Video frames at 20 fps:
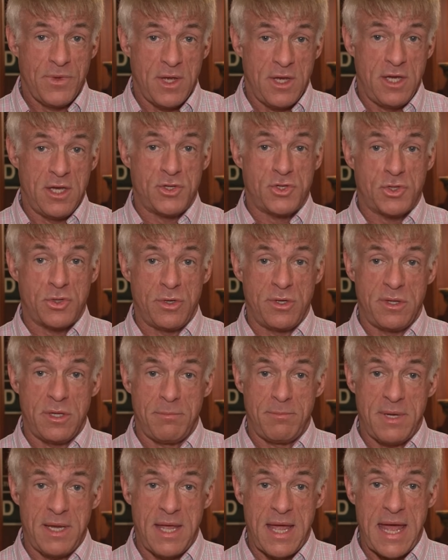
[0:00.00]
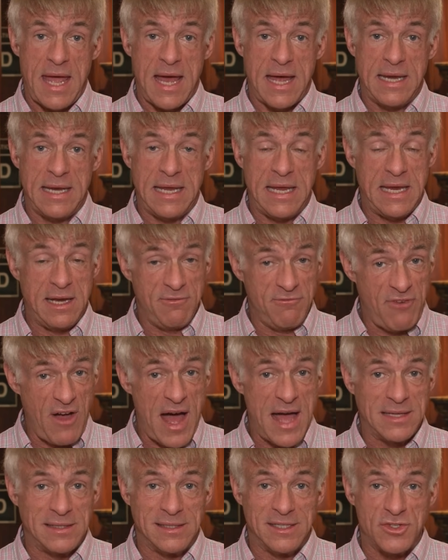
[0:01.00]
a history that began in
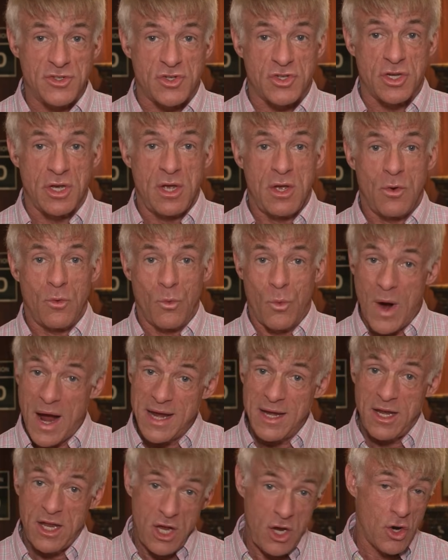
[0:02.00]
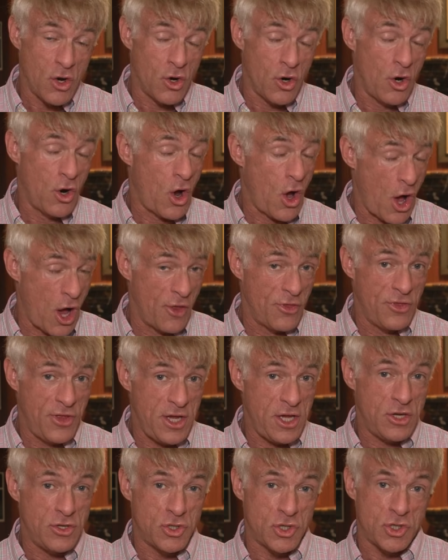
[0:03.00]
violence right here on
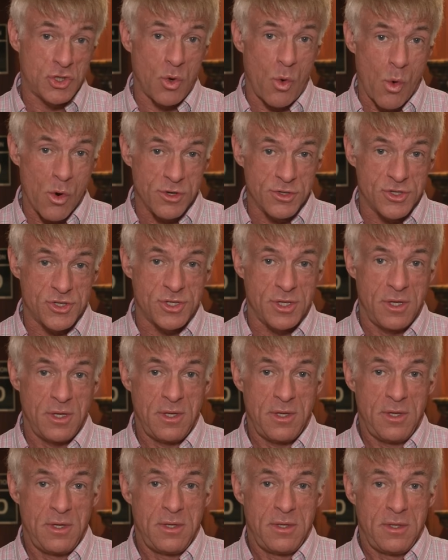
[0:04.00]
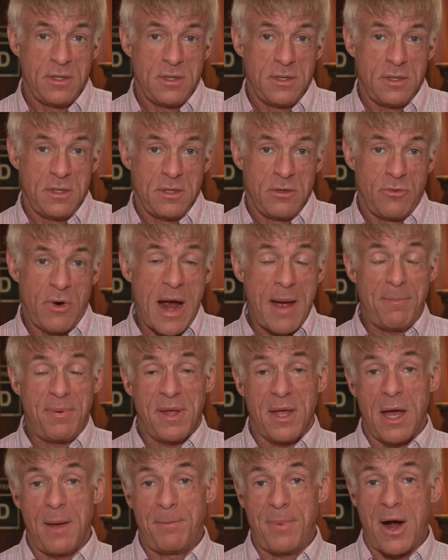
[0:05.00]
these shores.
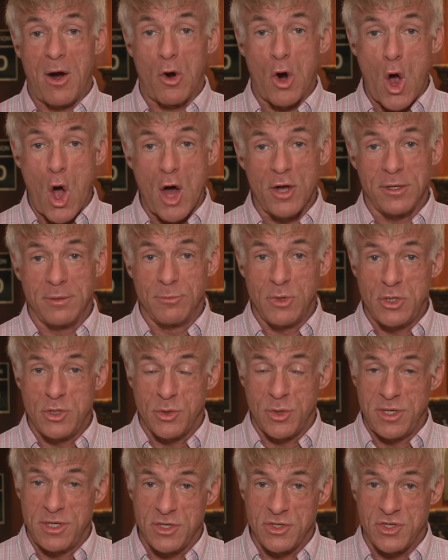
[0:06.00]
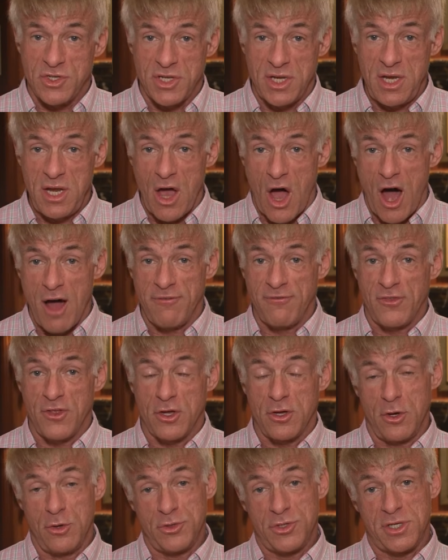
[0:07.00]
Wrapping up our autumn retreat at sea off
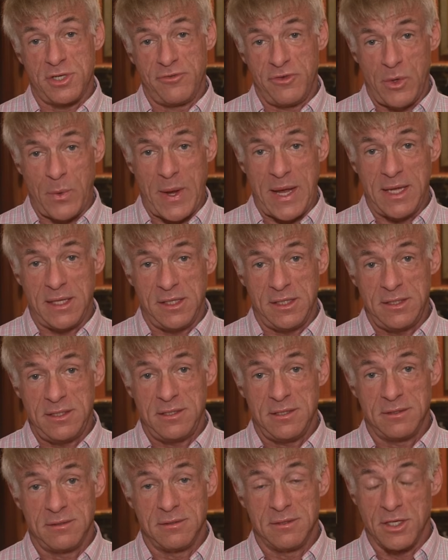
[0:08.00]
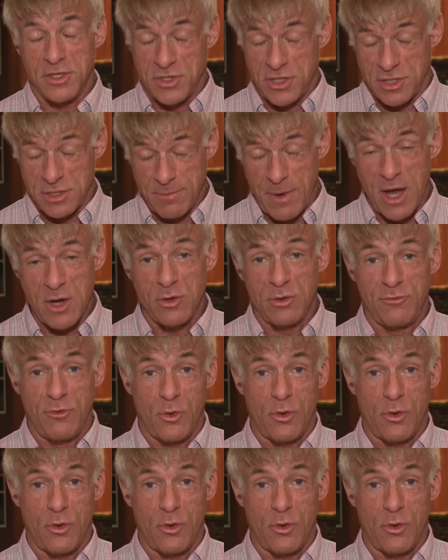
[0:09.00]
the coast of New England, this is Michael